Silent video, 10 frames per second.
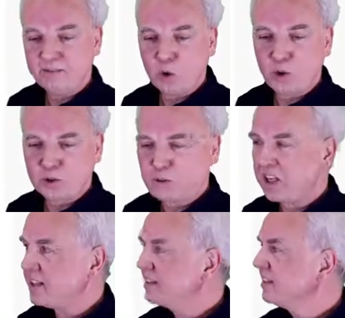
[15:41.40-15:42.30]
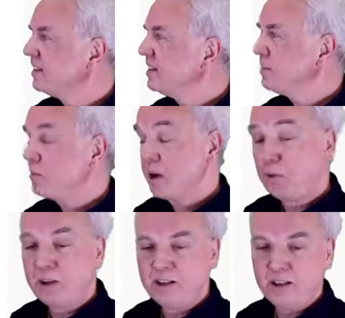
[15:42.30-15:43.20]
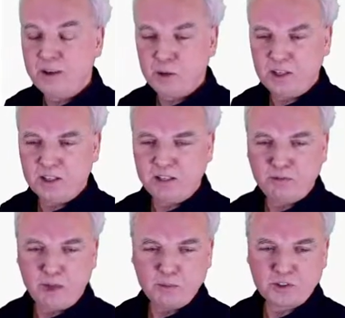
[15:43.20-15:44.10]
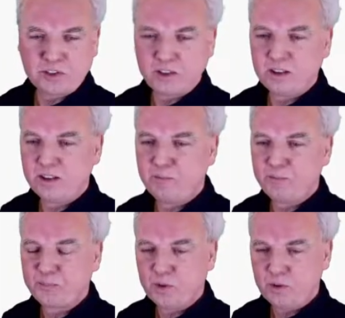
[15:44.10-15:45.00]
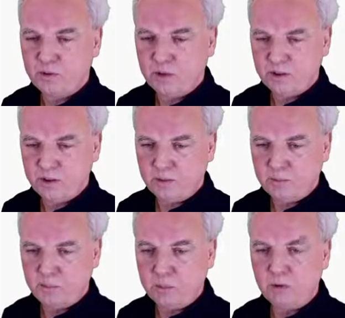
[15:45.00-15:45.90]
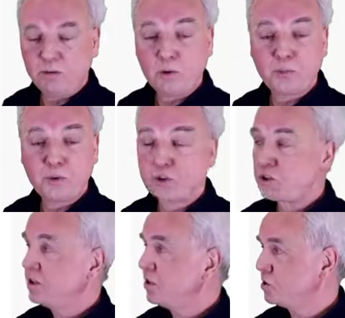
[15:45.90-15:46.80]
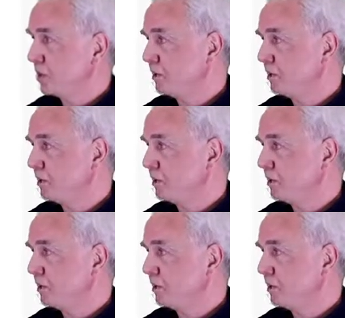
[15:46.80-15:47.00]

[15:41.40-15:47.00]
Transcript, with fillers: also dead. But anyway, they are famous uh, uh, people from Dutch history.